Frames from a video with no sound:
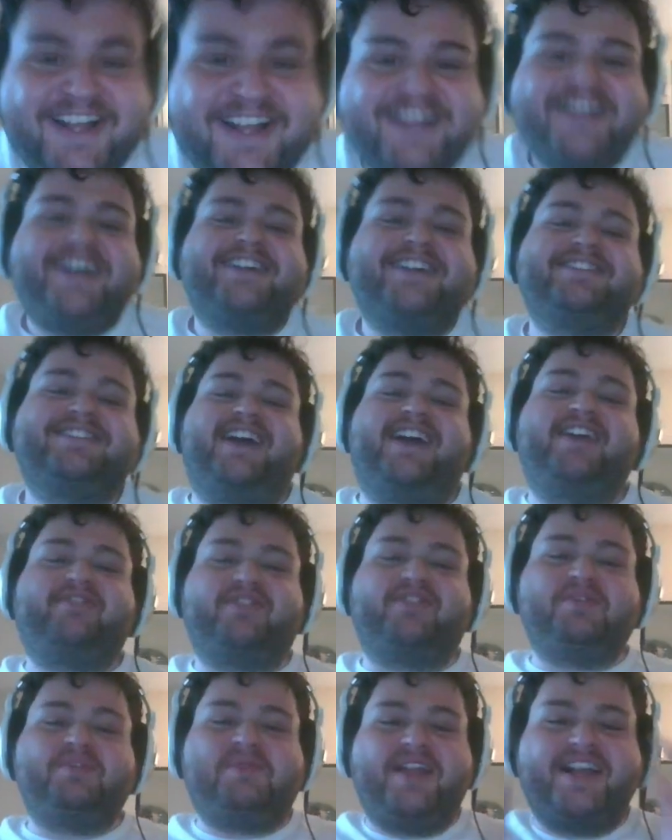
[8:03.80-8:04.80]
aside
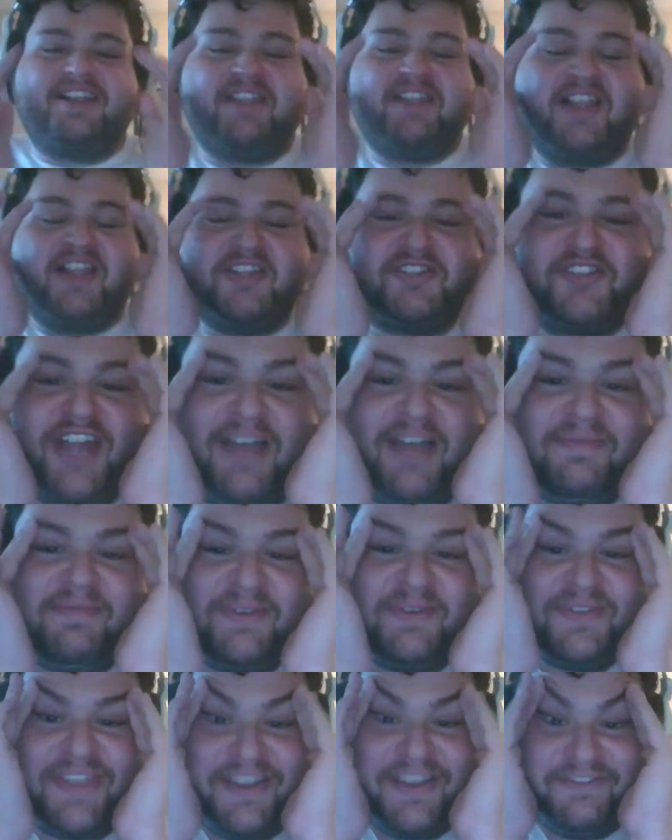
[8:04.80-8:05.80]
from like ledge trapping
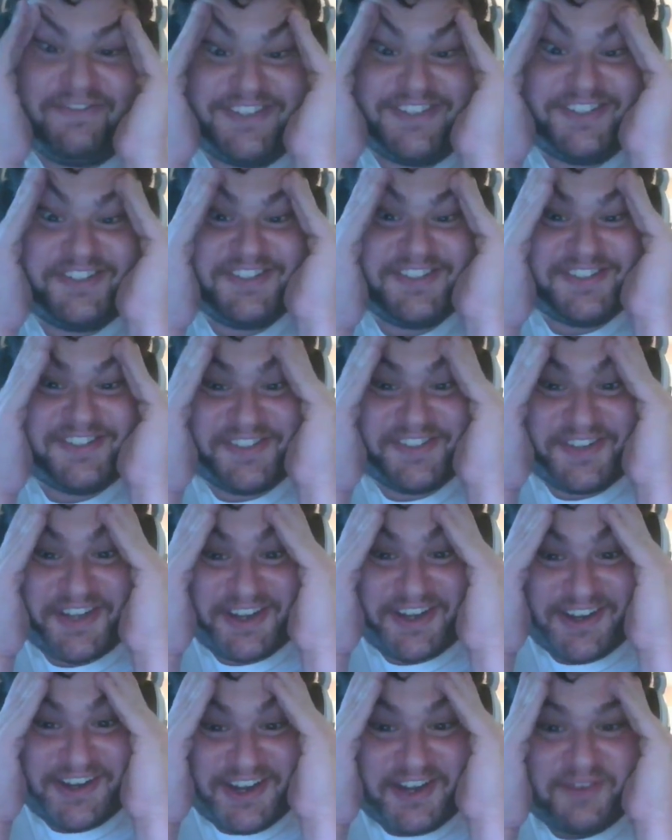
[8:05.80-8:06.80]
with F tilt. So
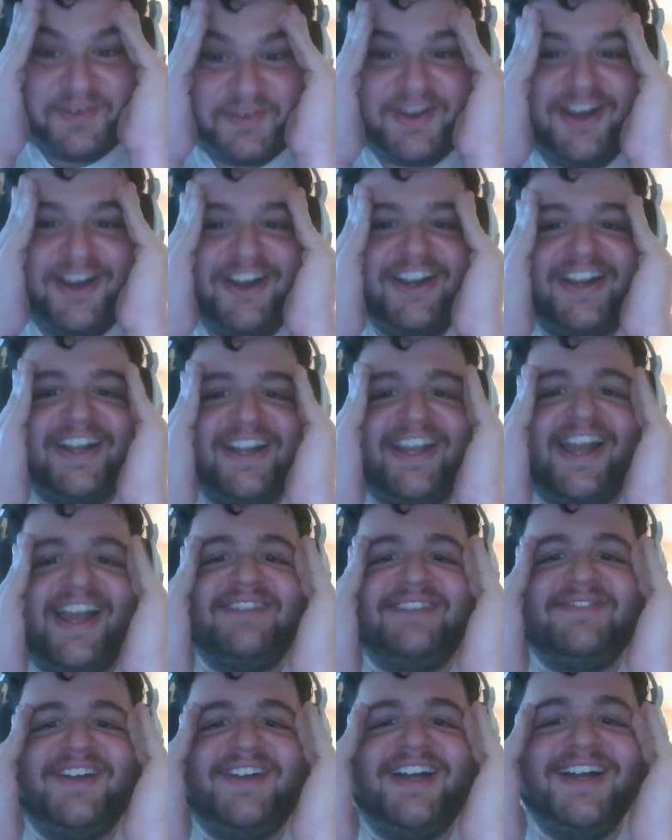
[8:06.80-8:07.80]
here we are getting out
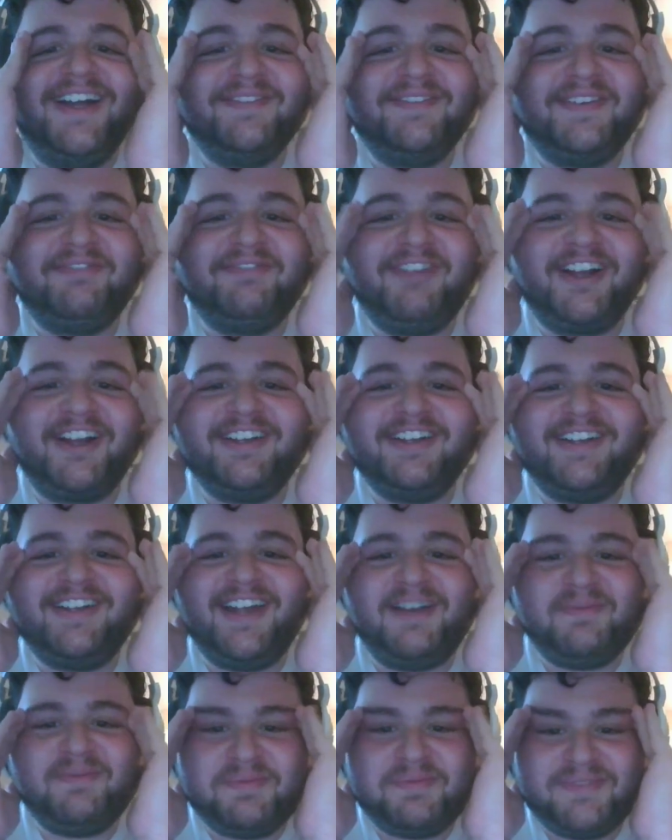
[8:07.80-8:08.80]
of my fucking
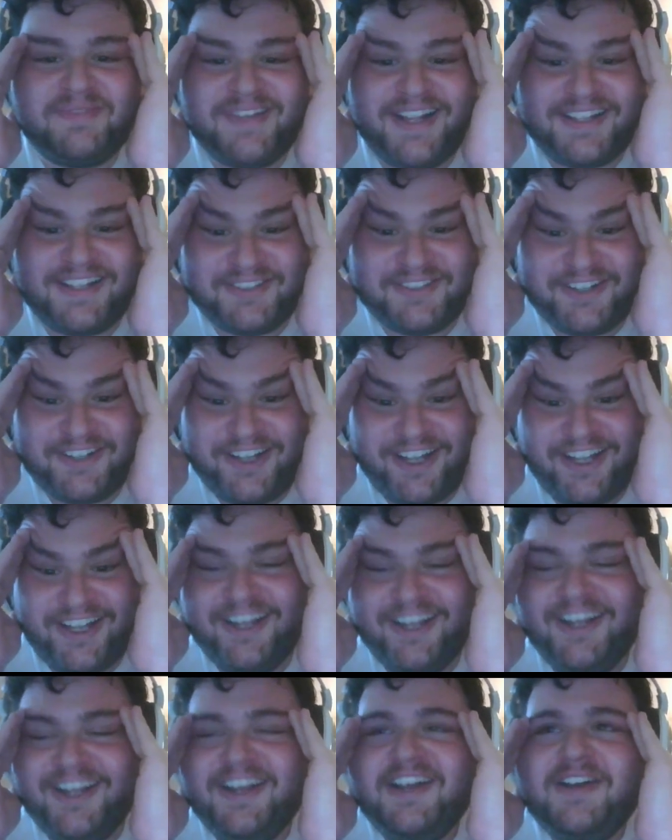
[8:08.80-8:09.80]
depth, but that's okay.
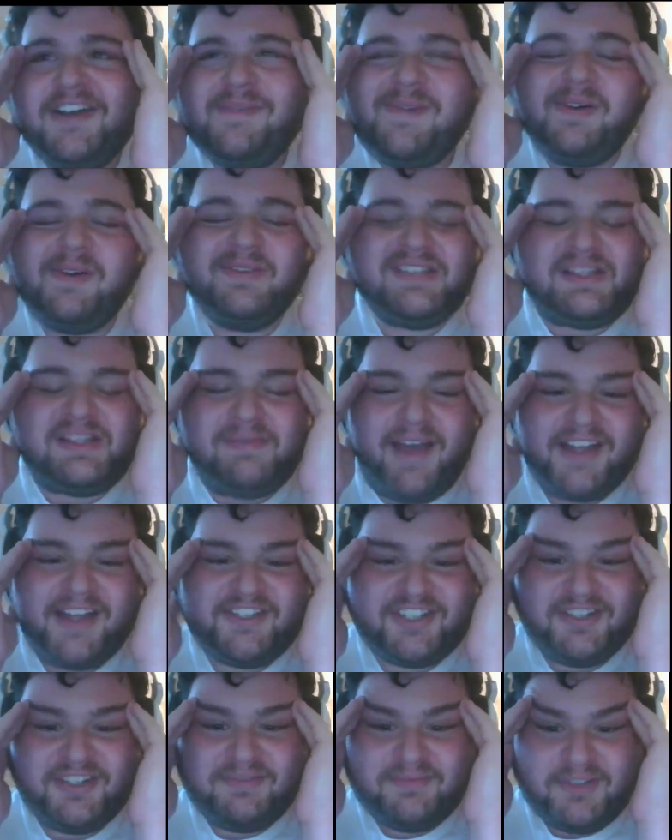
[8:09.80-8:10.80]
What was the
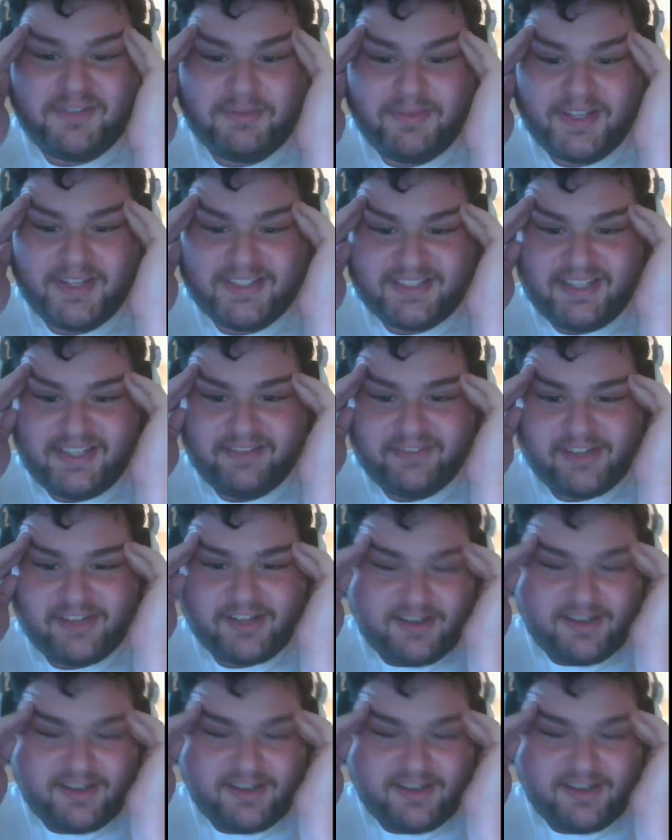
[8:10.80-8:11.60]
matchup you played Seph in?